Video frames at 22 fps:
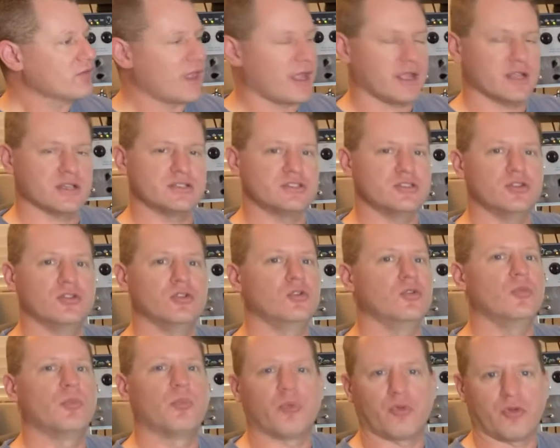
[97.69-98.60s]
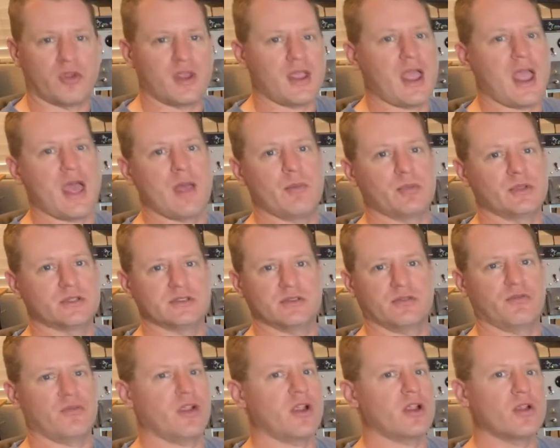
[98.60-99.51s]
like a tube preamp. It's
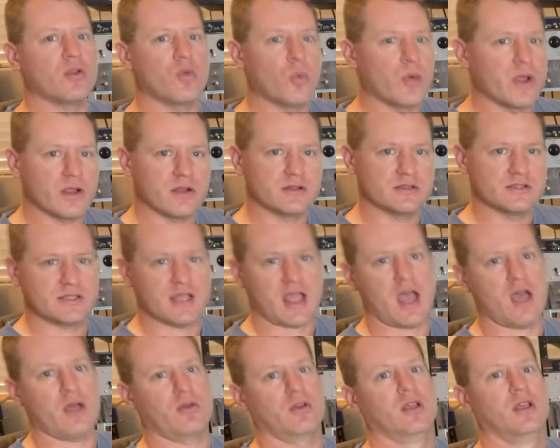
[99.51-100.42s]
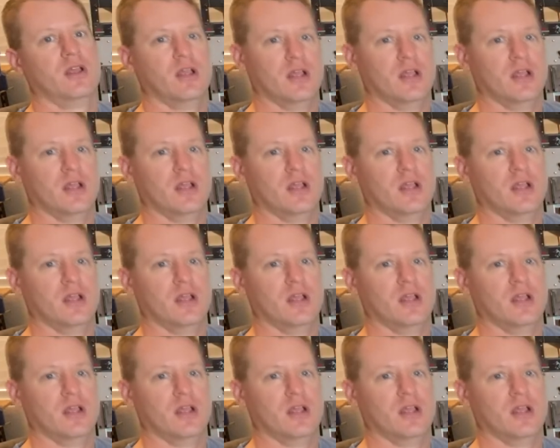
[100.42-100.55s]
a very weird sound.